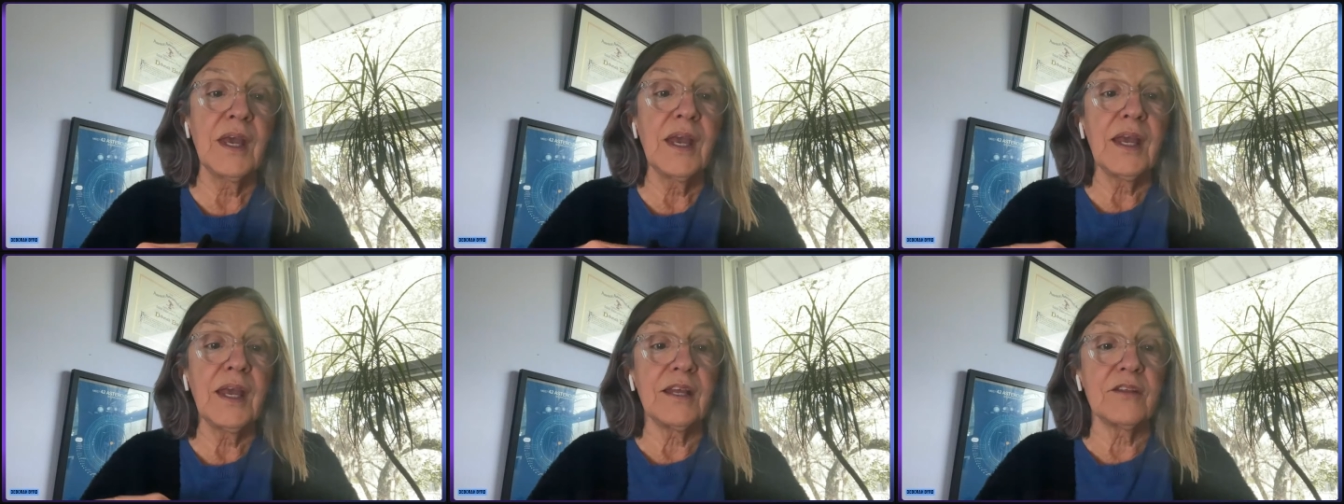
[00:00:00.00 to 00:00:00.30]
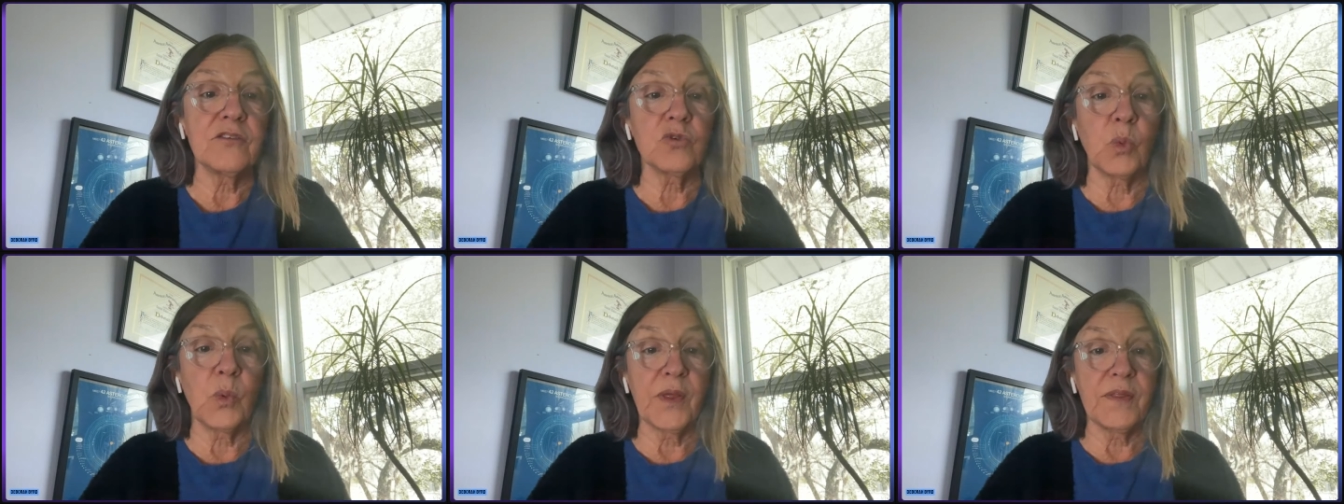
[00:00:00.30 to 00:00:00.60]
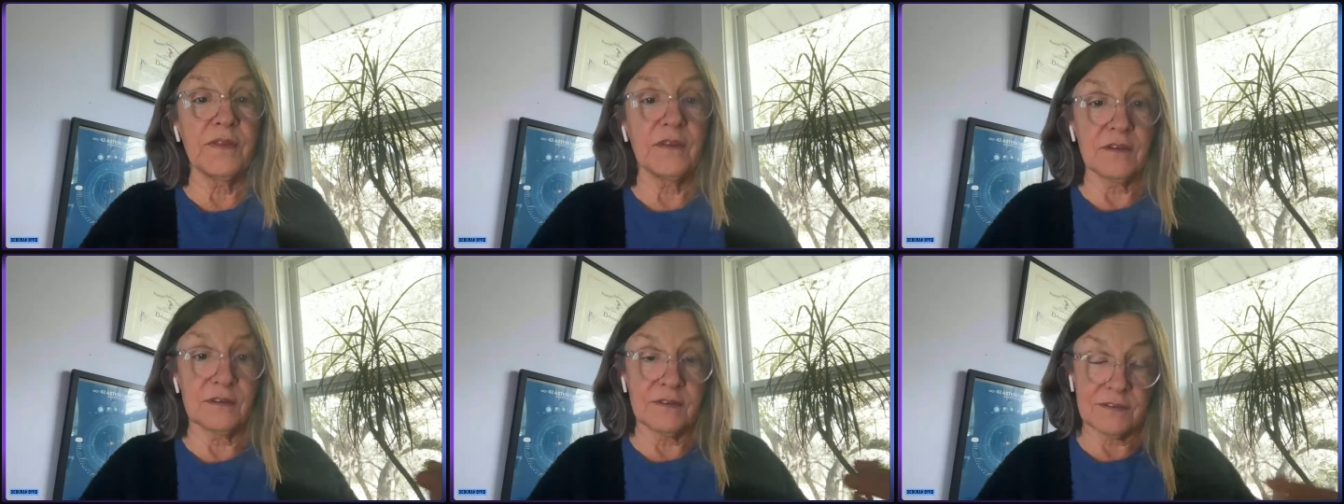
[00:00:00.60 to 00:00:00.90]
It's when
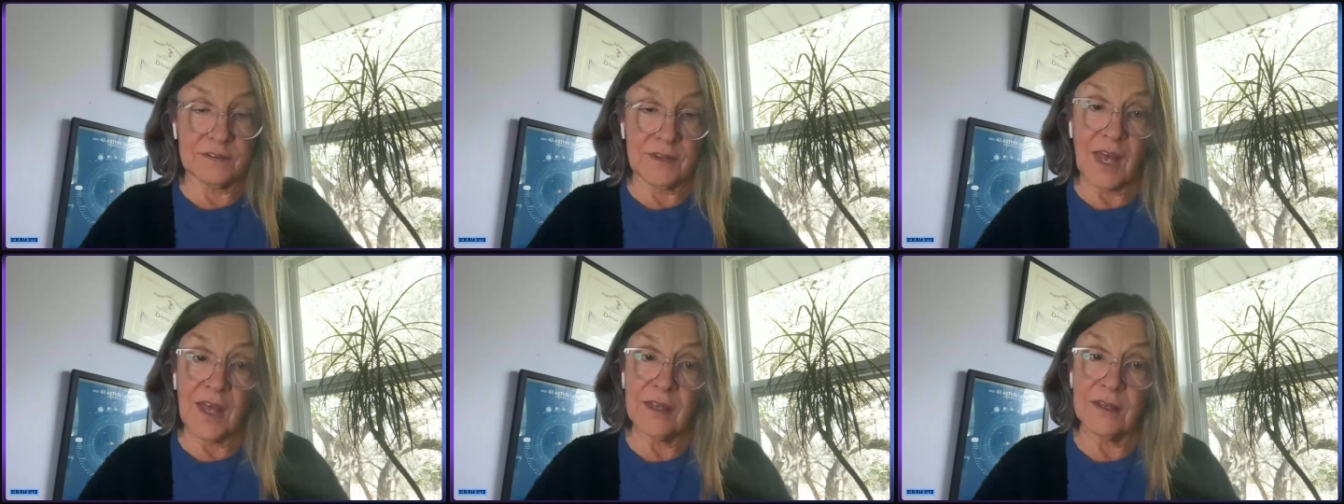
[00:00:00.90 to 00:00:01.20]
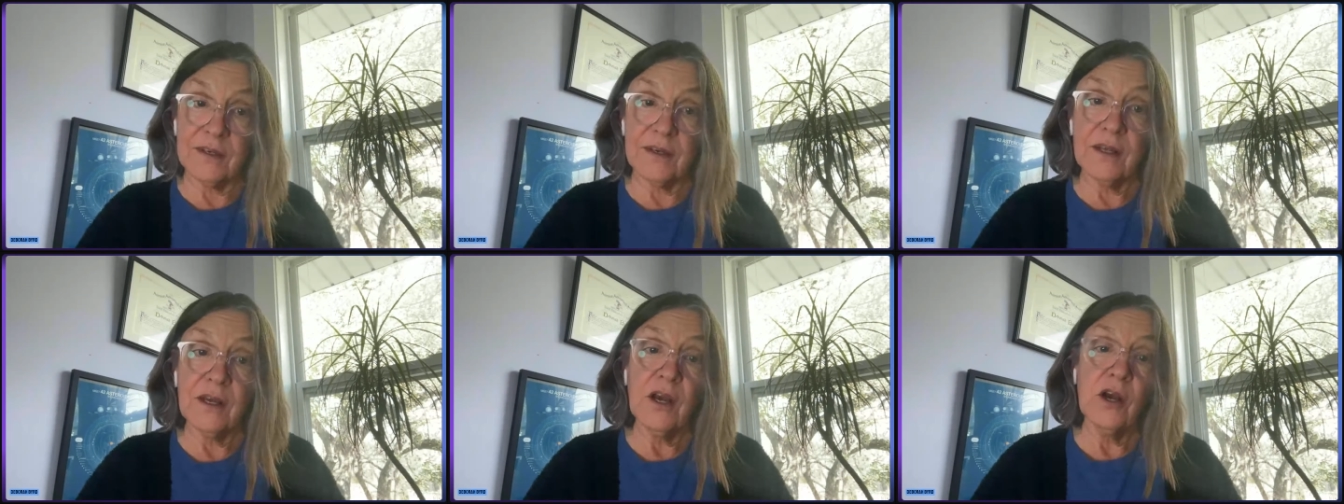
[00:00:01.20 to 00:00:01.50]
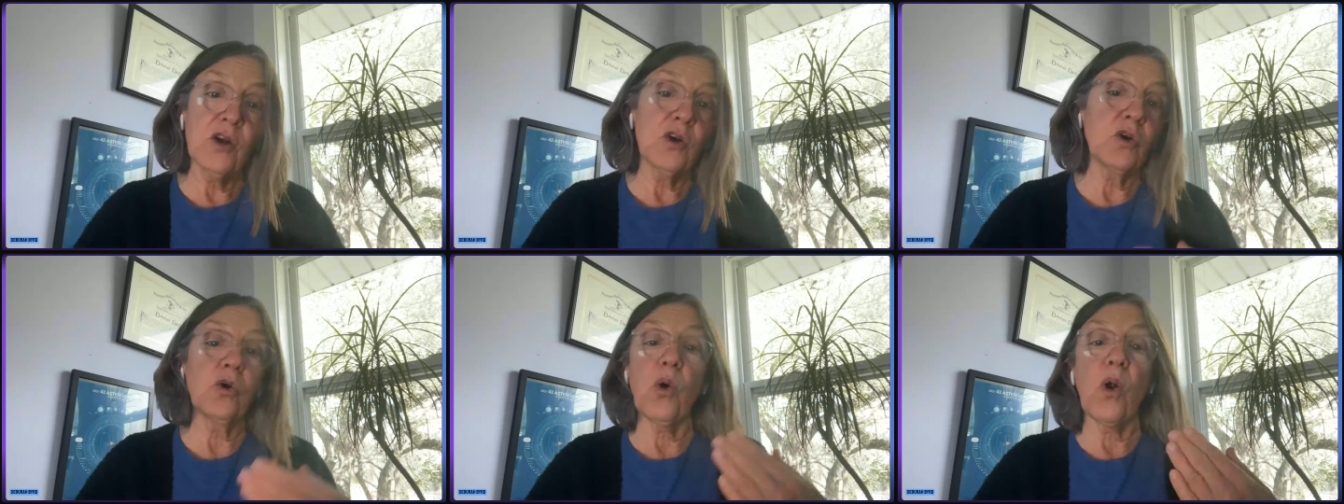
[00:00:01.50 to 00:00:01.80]
the sun
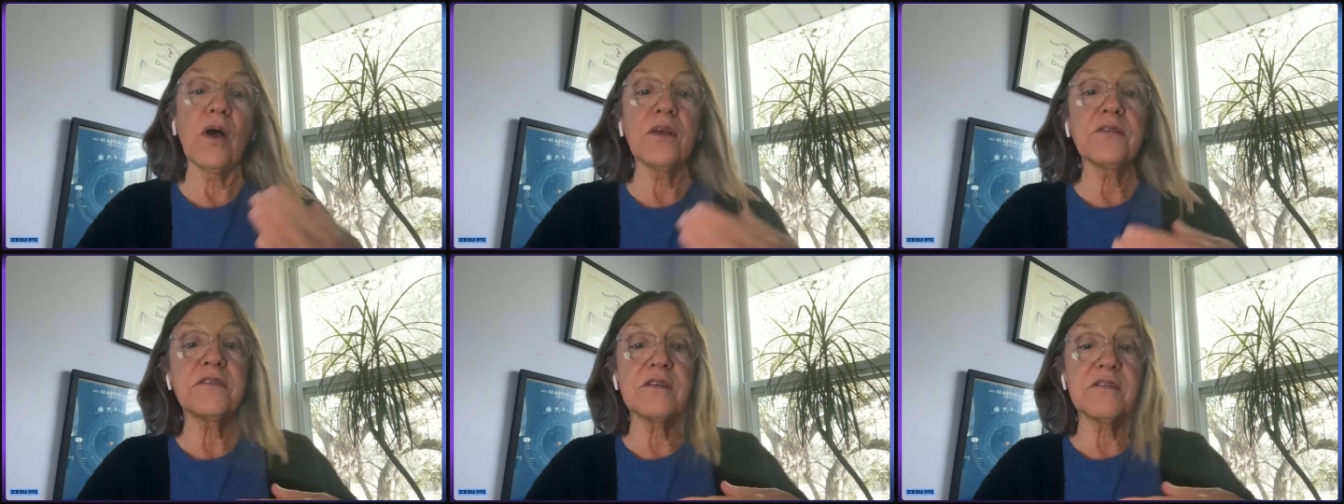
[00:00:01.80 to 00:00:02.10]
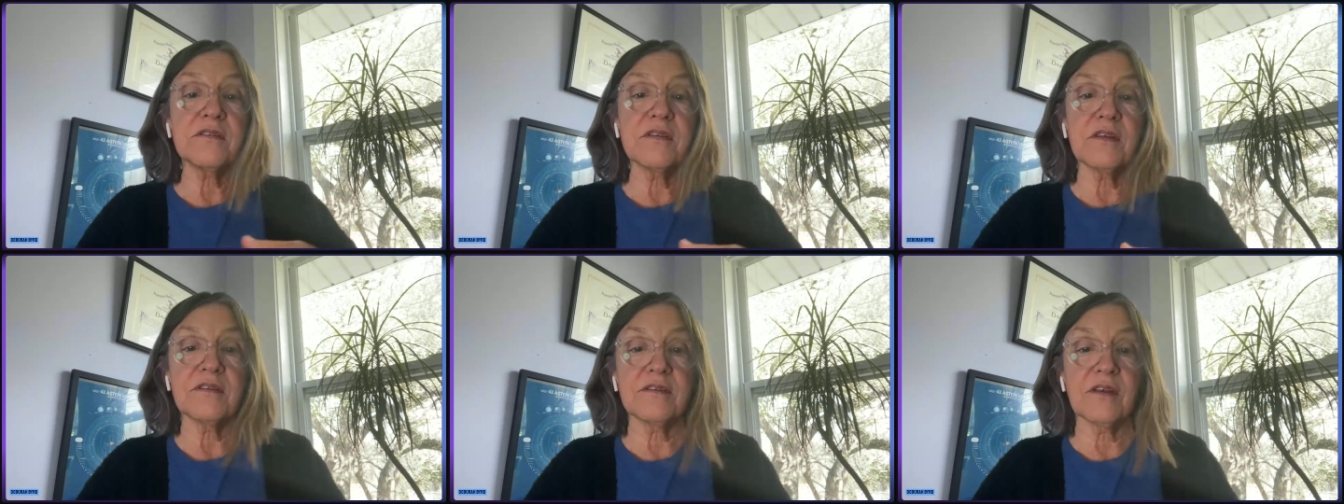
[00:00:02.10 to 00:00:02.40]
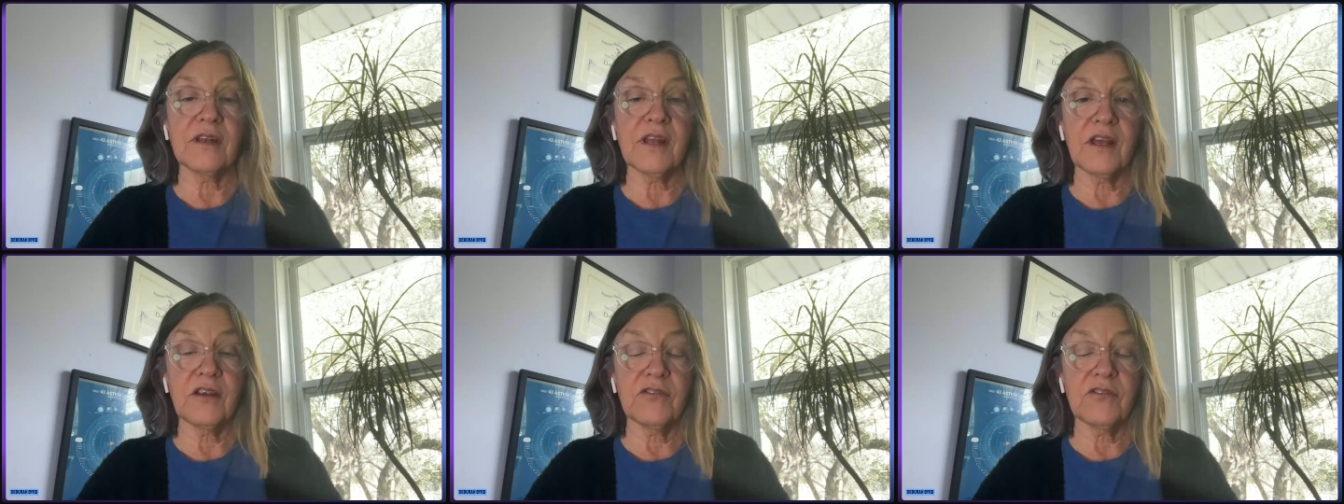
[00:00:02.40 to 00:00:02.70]
crosses the
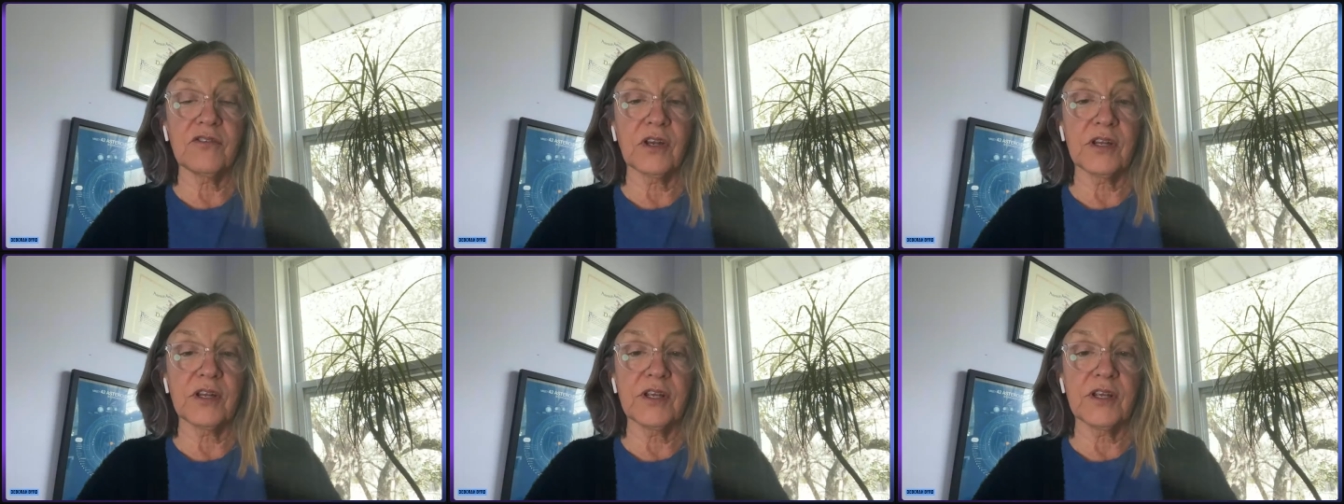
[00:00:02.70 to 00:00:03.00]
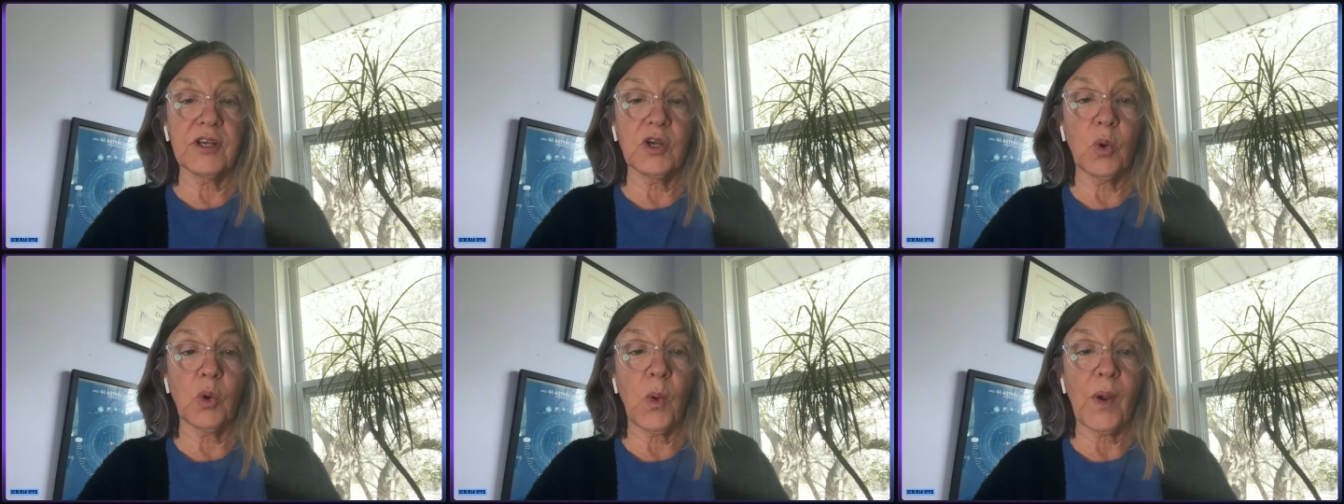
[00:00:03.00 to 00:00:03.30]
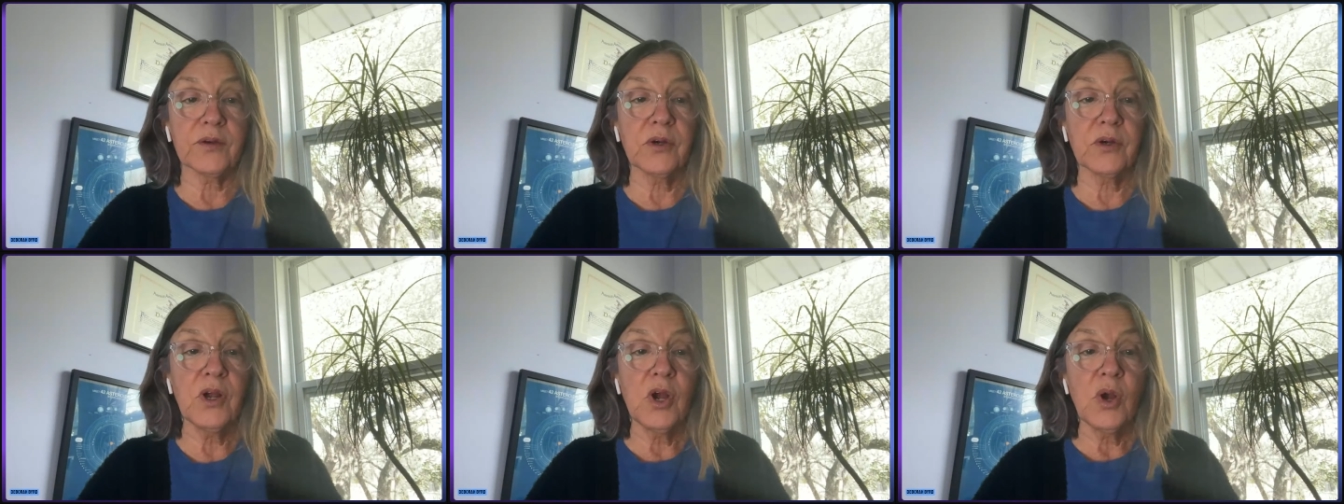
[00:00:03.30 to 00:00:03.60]
celestial
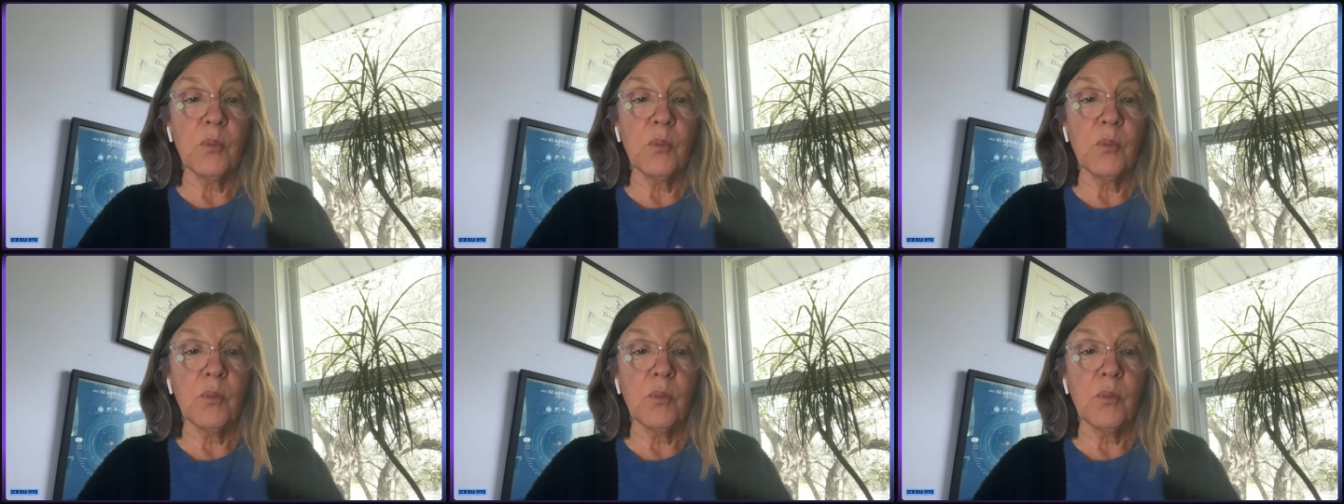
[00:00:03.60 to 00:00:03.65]
equator,